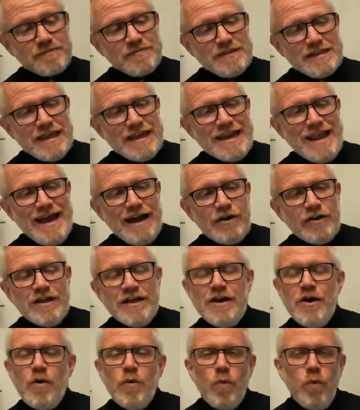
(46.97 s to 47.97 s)
Now,
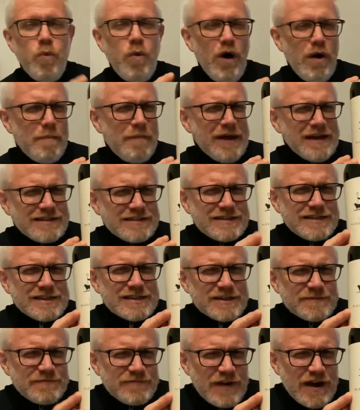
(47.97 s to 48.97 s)
what makes
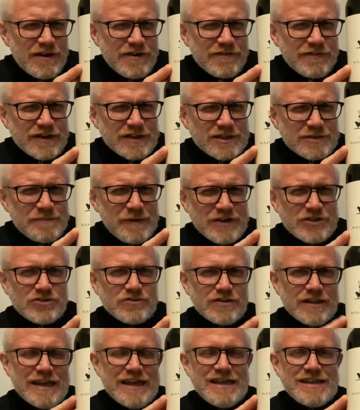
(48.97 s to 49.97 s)
this very, very
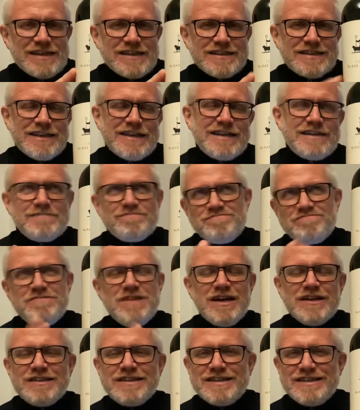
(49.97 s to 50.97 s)
special is in
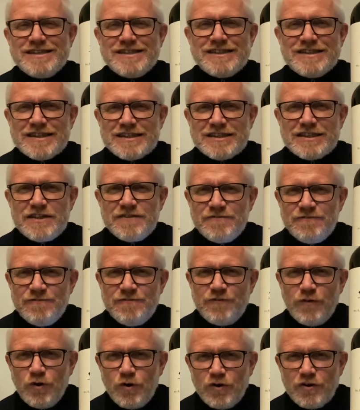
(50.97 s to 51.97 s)

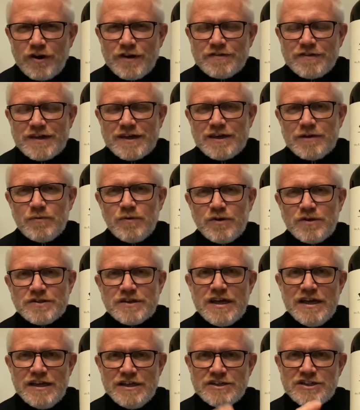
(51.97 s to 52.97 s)
1964, I think it was,
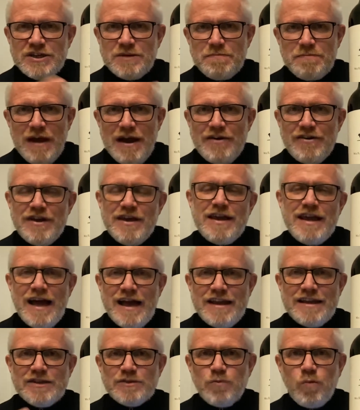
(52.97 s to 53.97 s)
Jim Barry
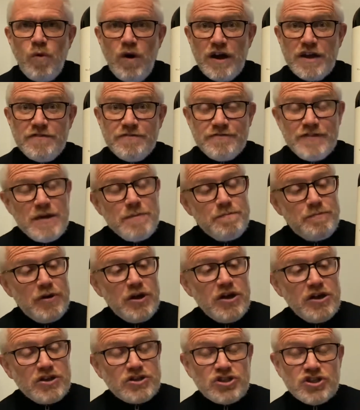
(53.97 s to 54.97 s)
and his wife, they
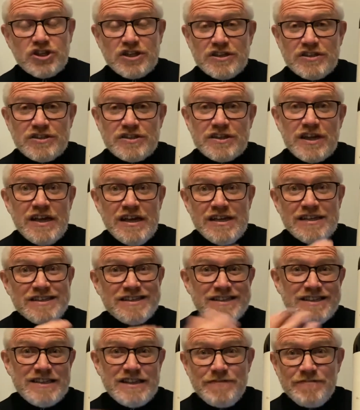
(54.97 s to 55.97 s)
purchased
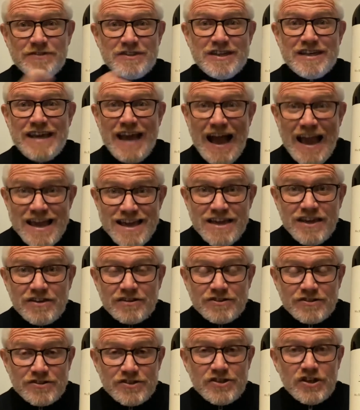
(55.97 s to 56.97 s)
70
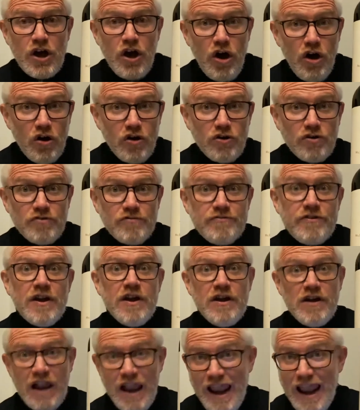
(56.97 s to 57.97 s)
acres of
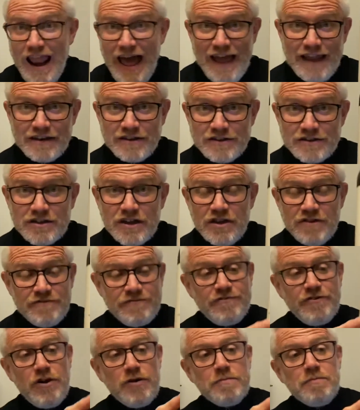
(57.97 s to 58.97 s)
land
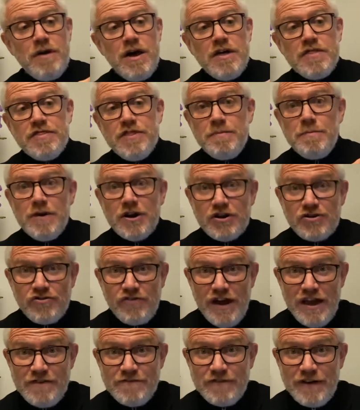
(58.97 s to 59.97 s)
from the
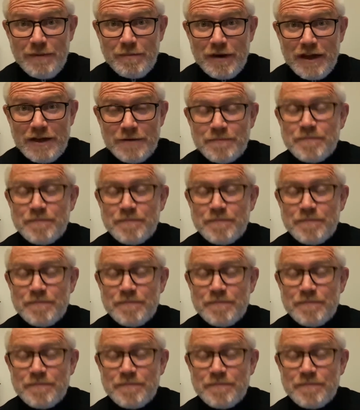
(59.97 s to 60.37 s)
McRae family.